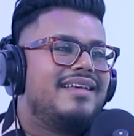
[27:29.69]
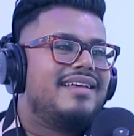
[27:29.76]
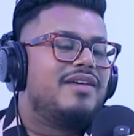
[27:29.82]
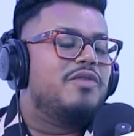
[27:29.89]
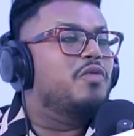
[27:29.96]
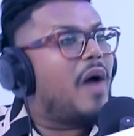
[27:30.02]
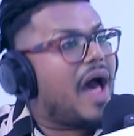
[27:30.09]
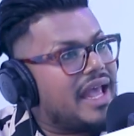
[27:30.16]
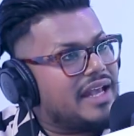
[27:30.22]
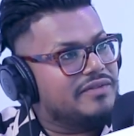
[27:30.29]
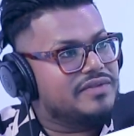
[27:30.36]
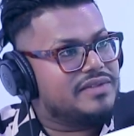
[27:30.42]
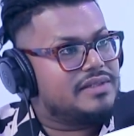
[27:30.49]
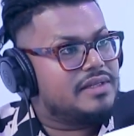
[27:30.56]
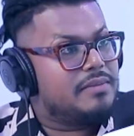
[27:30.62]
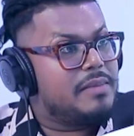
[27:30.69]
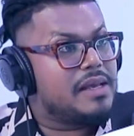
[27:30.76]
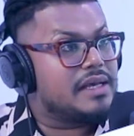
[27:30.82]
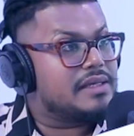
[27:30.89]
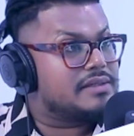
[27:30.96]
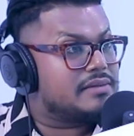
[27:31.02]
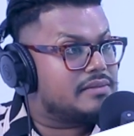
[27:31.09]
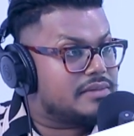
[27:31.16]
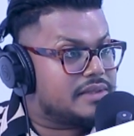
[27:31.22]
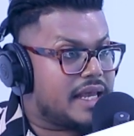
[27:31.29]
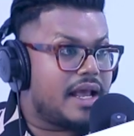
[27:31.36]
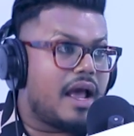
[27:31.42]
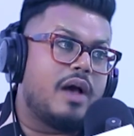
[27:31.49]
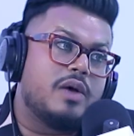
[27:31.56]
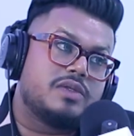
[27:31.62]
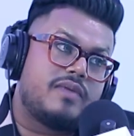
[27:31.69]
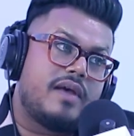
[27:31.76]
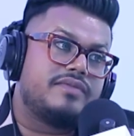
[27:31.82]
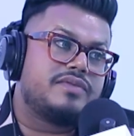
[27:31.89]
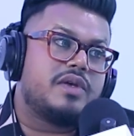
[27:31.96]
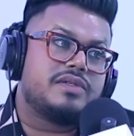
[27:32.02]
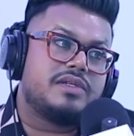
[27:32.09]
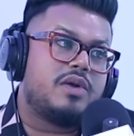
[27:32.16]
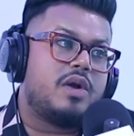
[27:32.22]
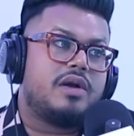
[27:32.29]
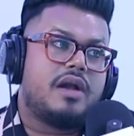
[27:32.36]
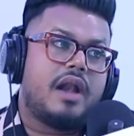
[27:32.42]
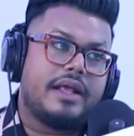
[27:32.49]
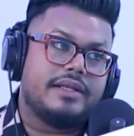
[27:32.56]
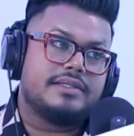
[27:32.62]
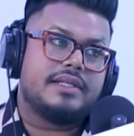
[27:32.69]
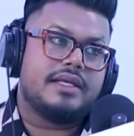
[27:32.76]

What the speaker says: wives, because saying housewives is also not a nice thing.